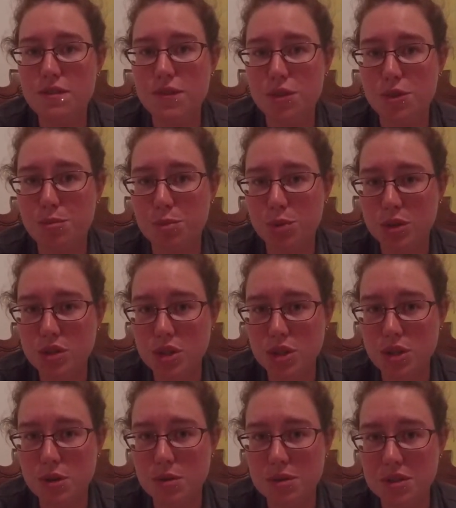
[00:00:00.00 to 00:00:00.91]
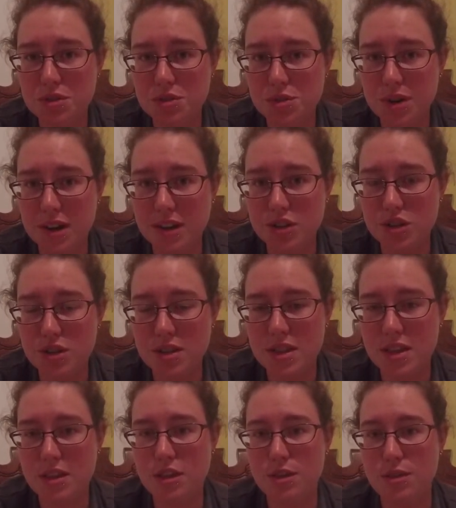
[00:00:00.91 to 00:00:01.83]
for the book to go in the direction
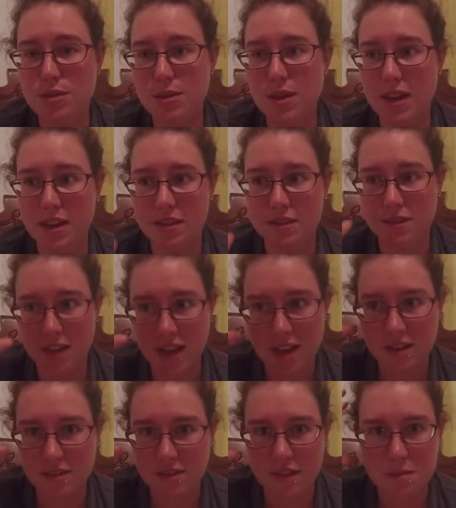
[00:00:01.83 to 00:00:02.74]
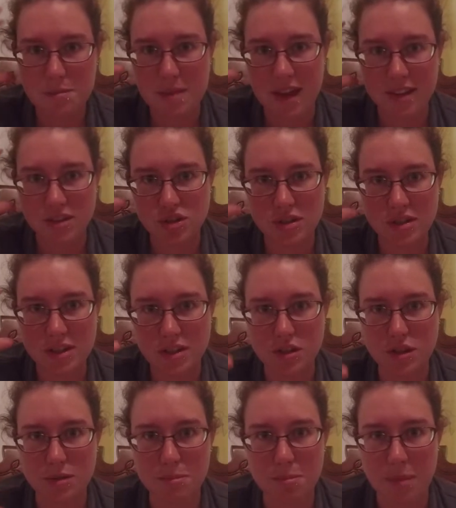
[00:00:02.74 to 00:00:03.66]
that you have kind of imagined in
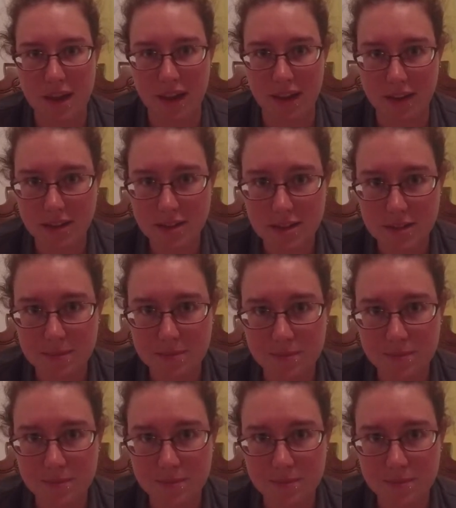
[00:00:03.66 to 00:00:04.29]
your mind,